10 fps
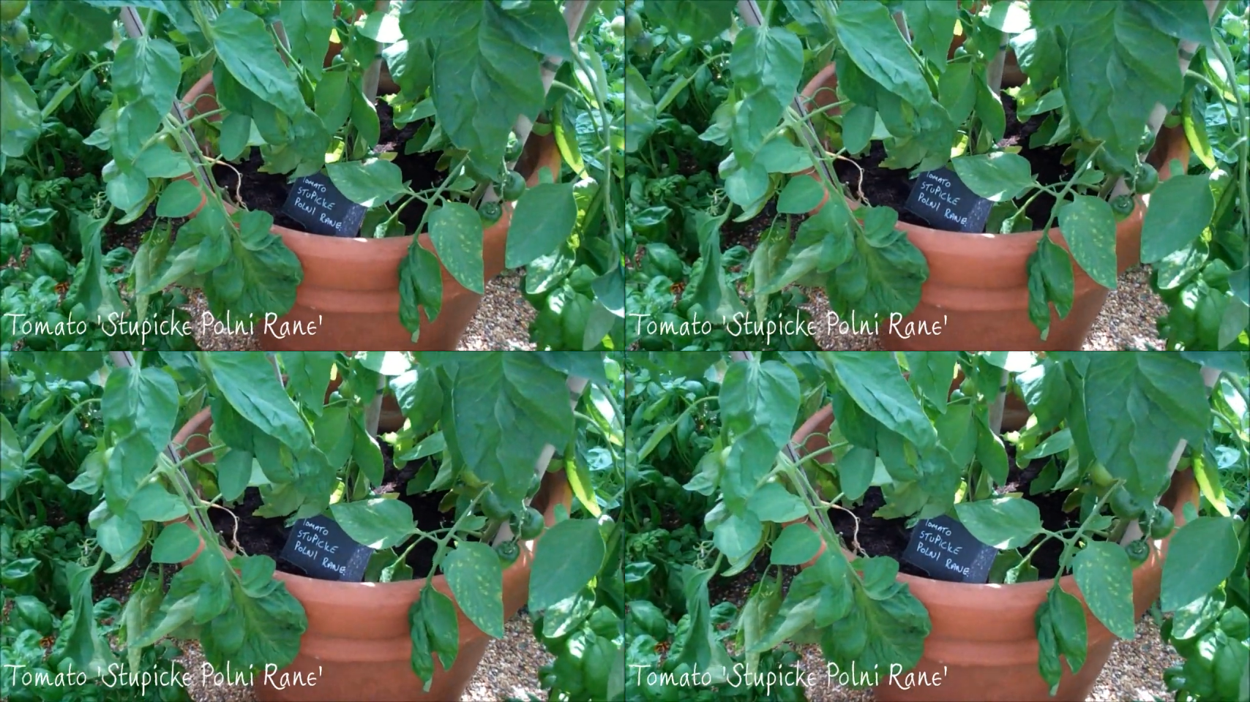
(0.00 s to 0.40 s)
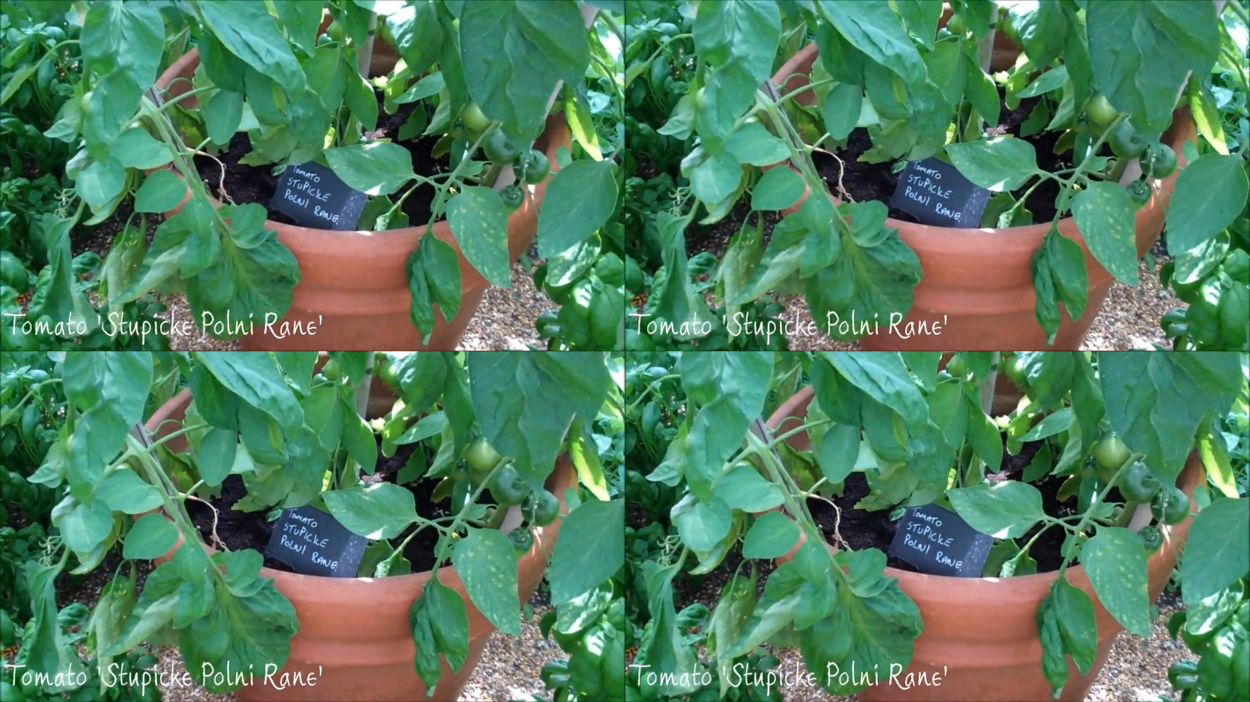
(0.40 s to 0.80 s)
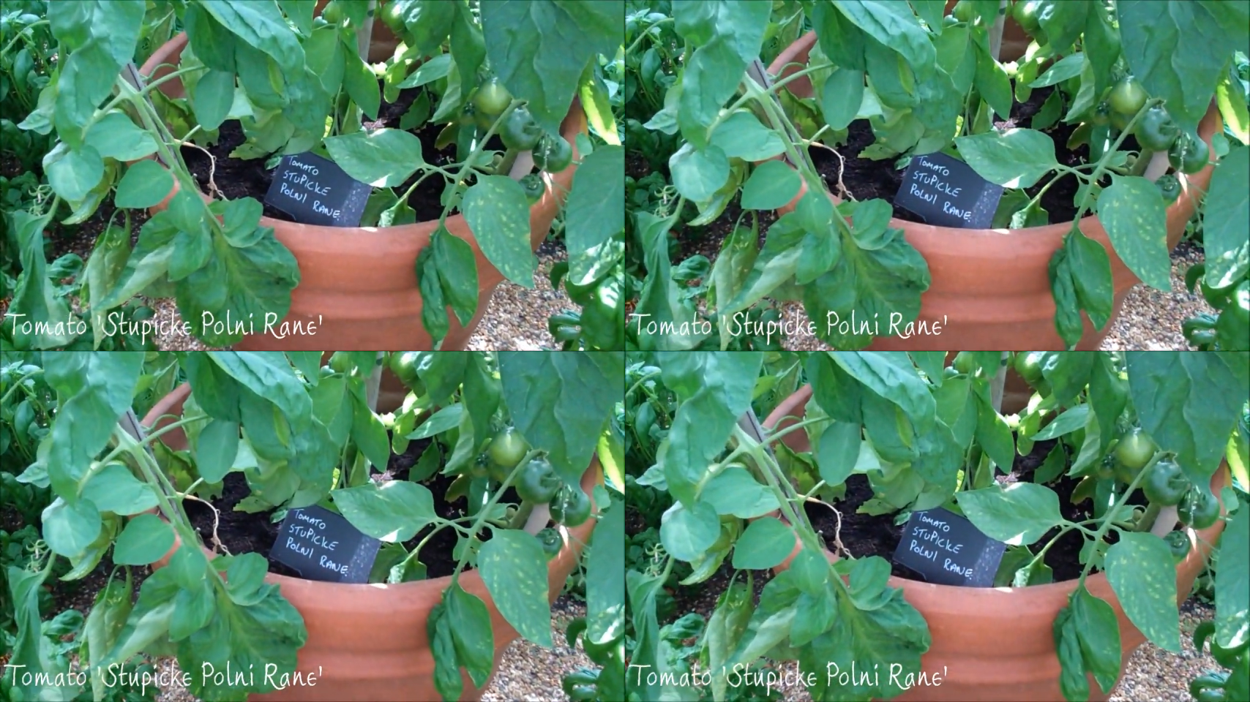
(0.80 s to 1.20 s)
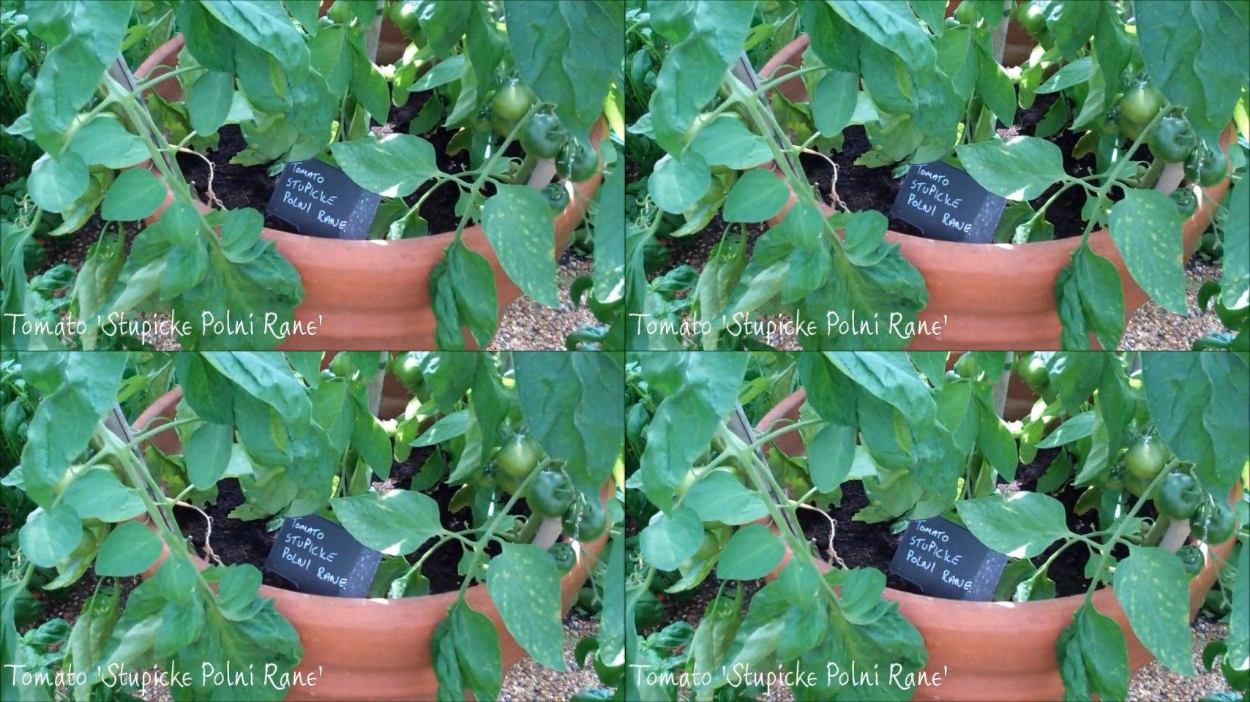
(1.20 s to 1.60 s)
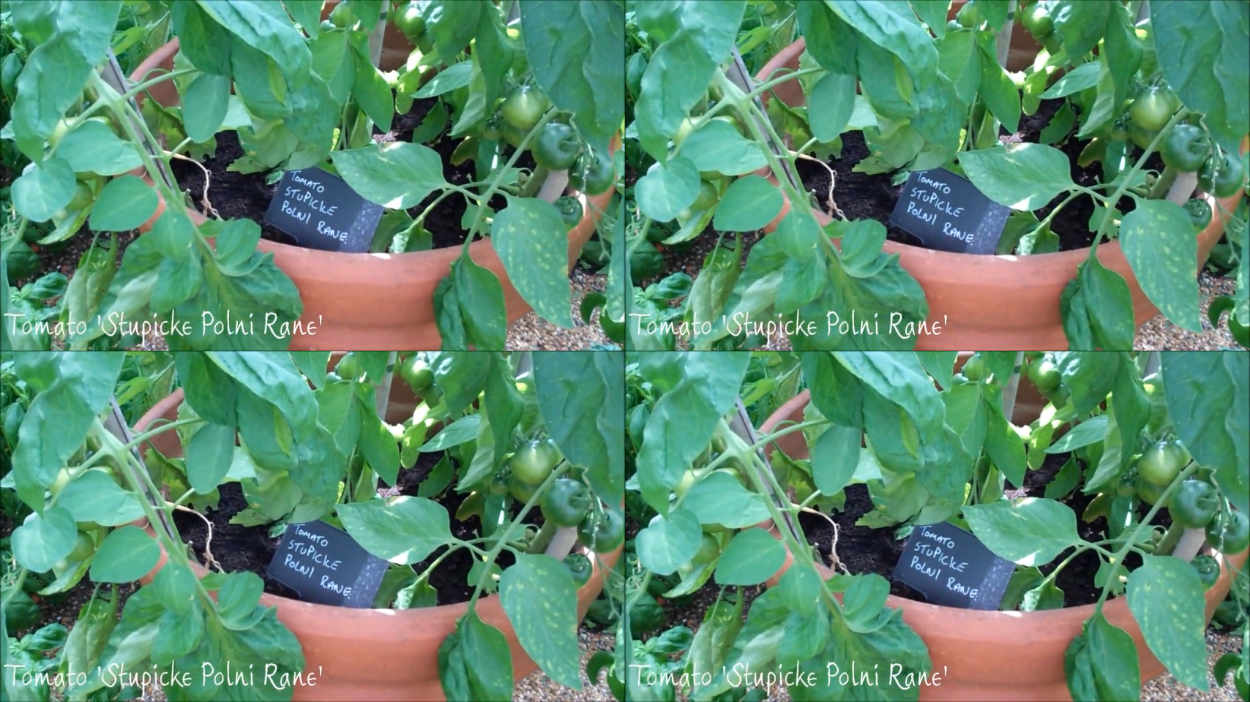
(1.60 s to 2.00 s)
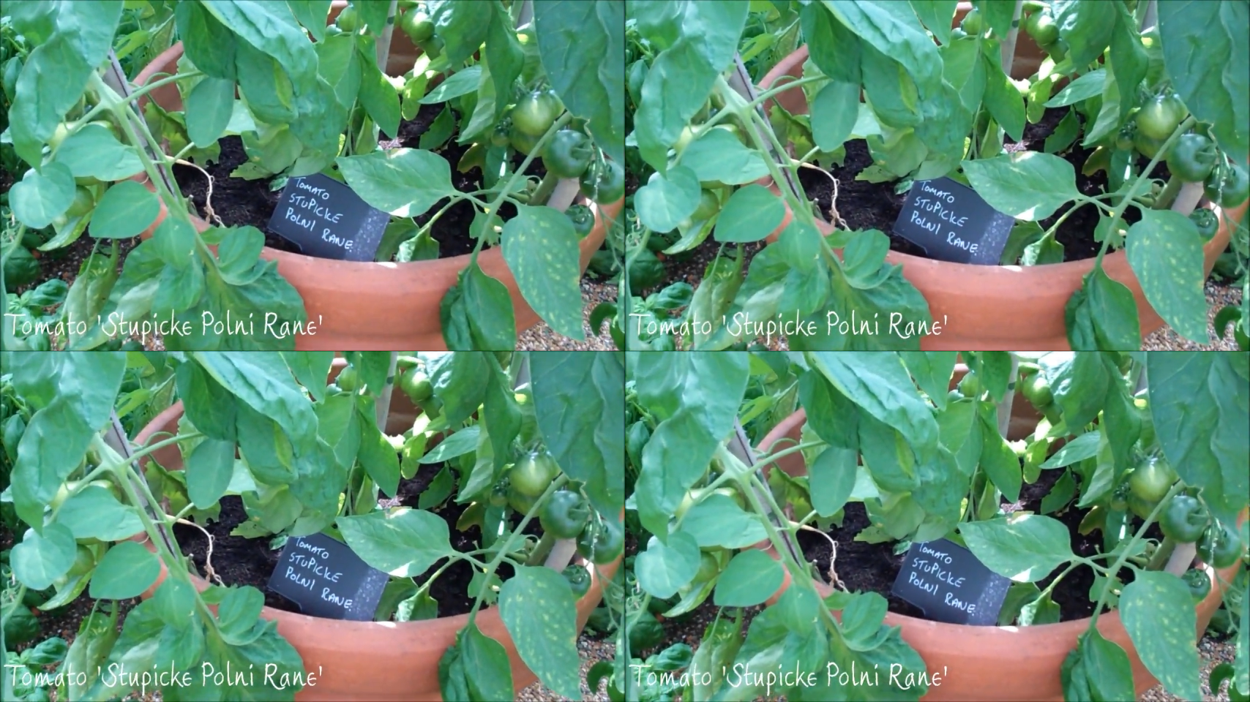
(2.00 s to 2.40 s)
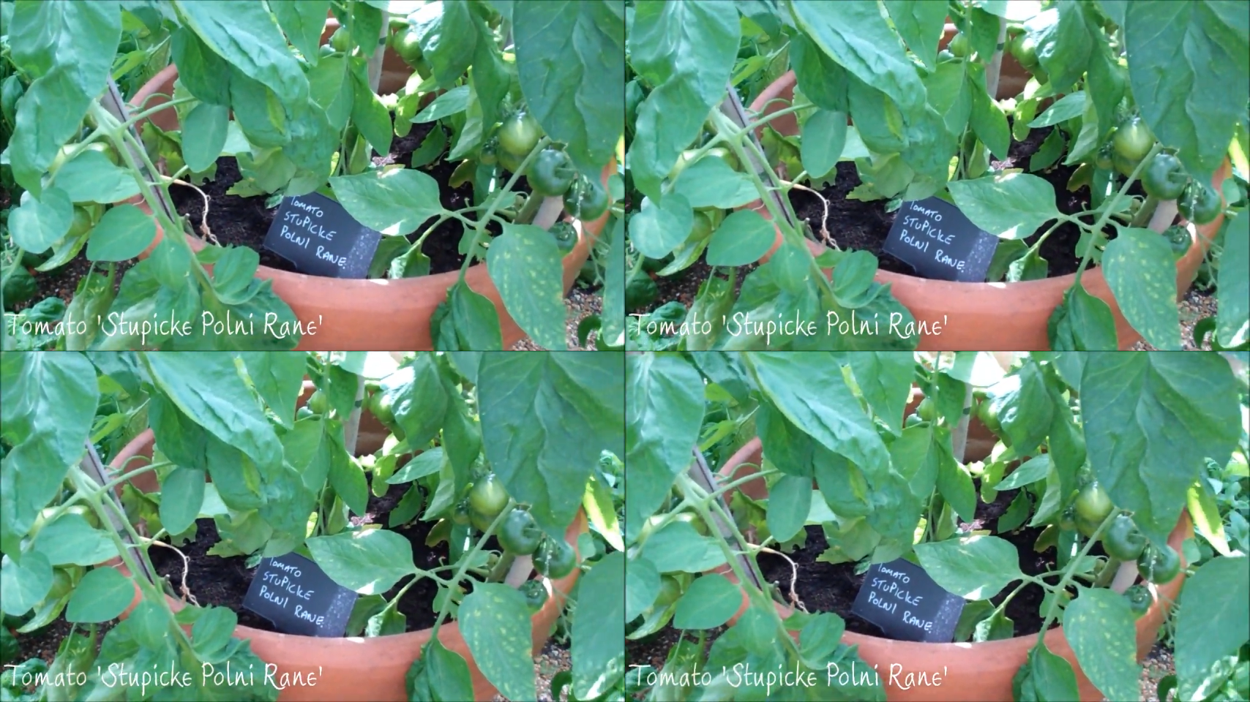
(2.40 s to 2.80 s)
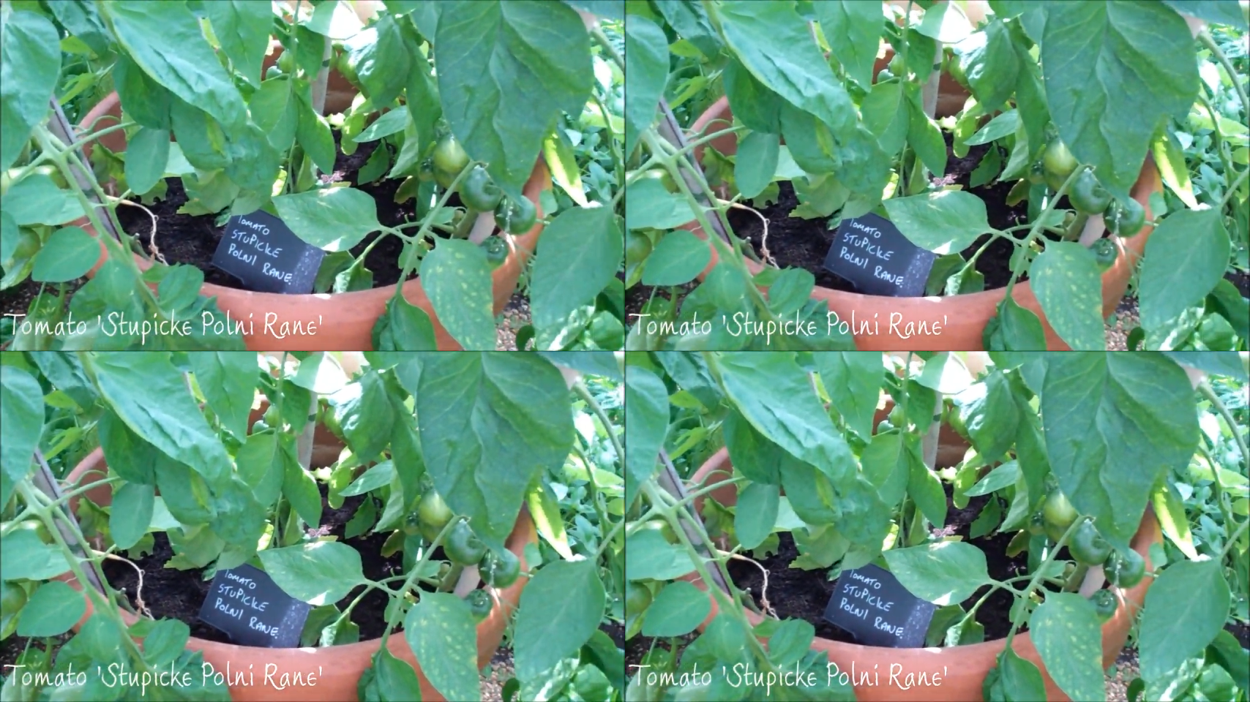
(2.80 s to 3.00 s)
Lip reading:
No face is visible, so there are no lips to read.